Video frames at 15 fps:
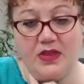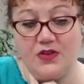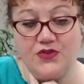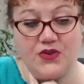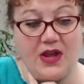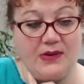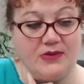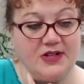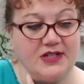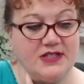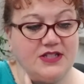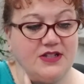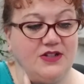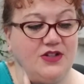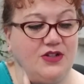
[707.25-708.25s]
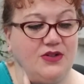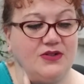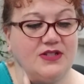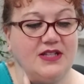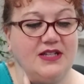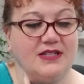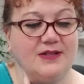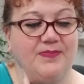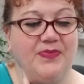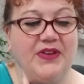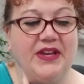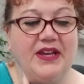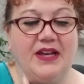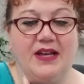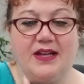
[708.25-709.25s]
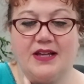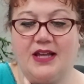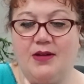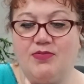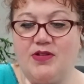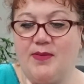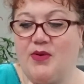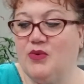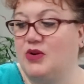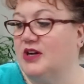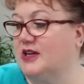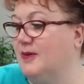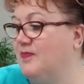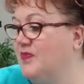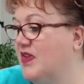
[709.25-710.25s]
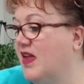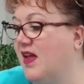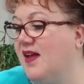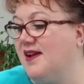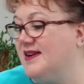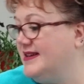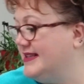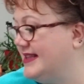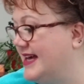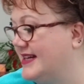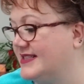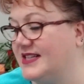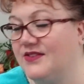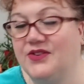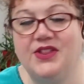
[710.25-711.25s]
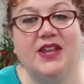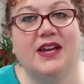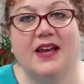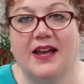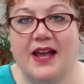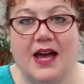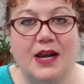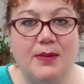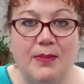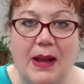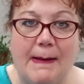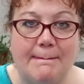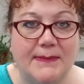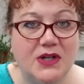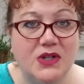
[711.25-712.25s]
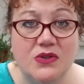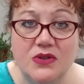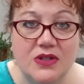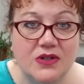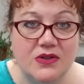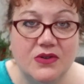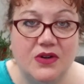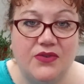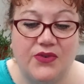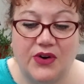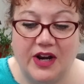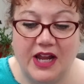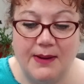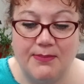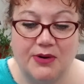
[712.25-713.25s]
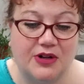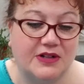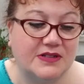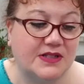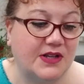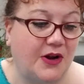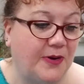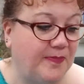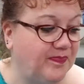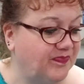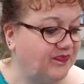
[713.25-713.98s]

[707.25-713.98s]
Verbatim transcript: So I will continue to use these, keep them at work. And that is everything I got in my Bulu for April. So